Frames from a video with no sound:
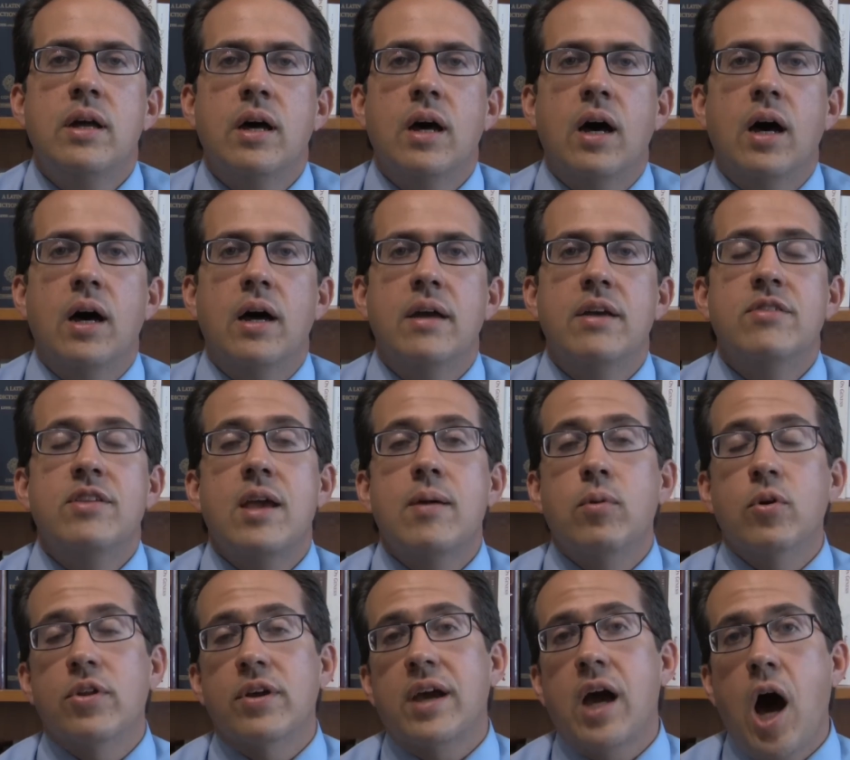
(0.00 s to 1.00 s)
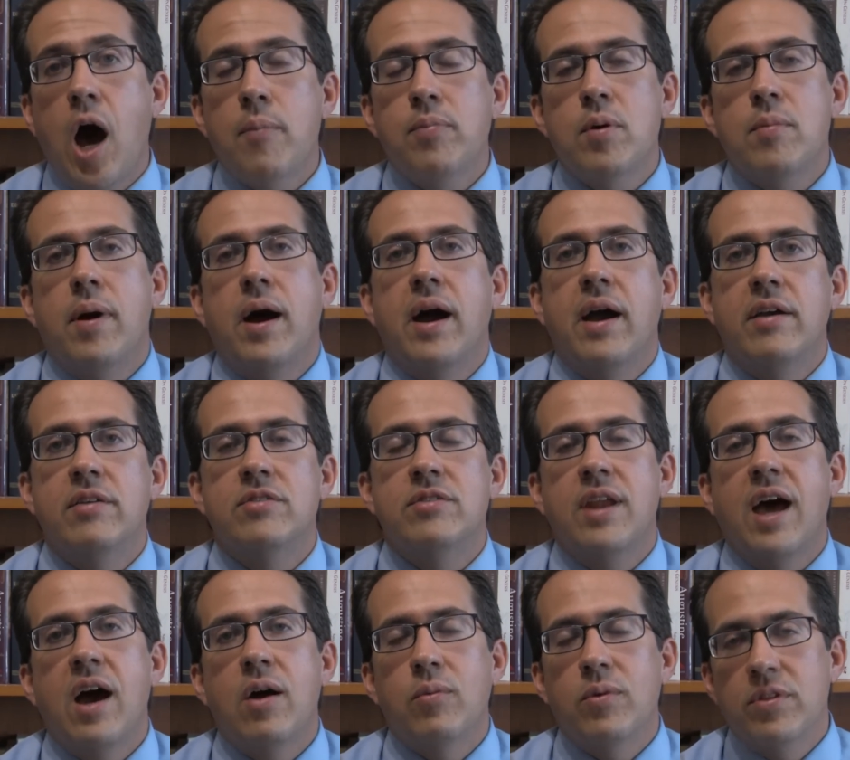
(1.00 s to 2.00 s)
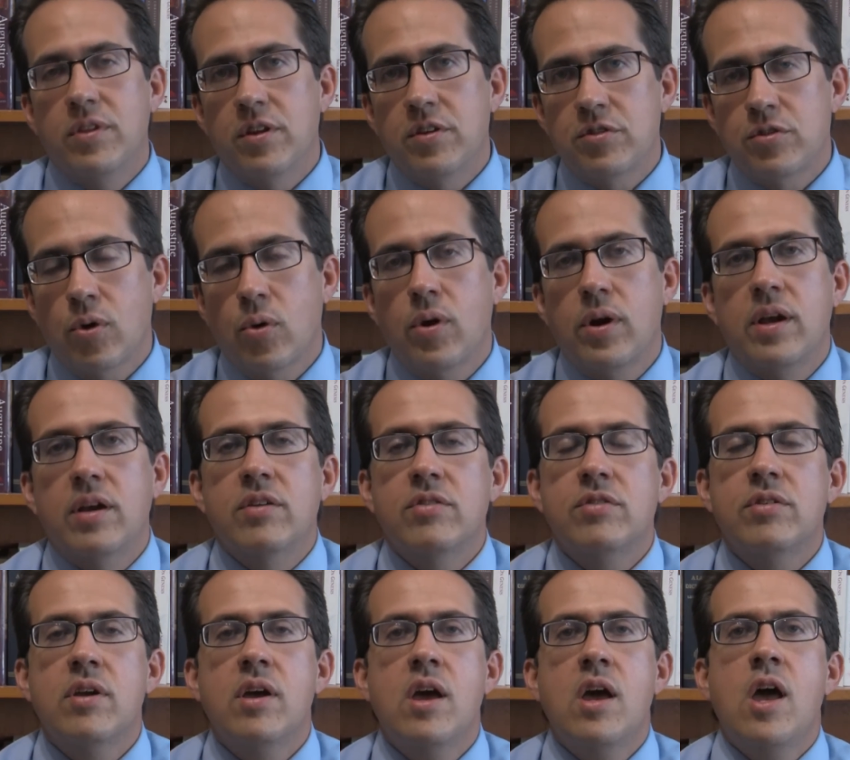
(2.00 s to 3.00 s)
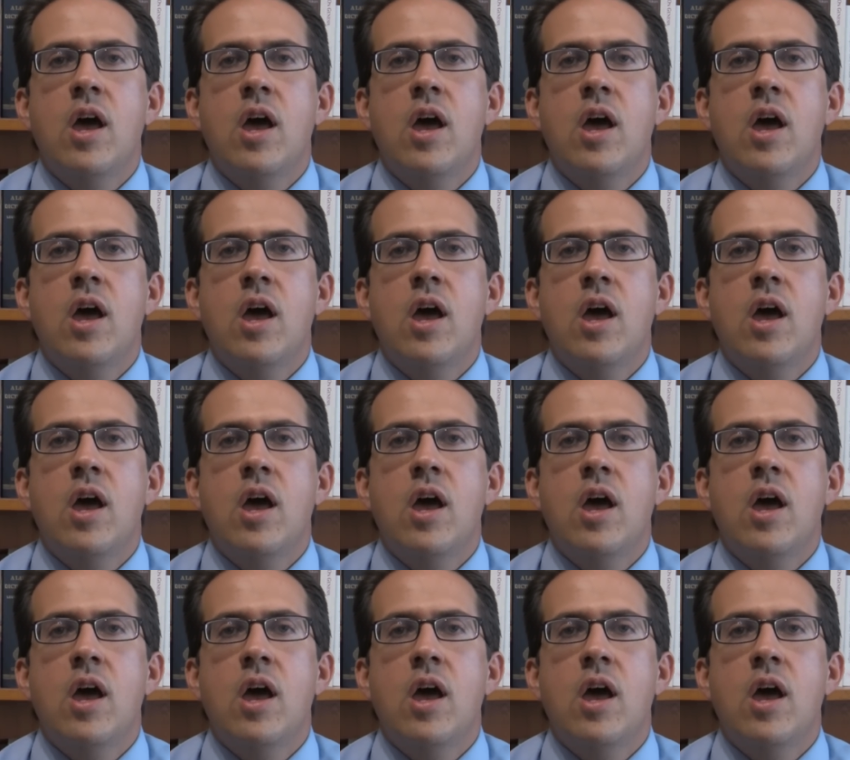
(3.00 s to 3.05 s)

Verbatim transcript: uh, is able to compromise, not with Nestorius,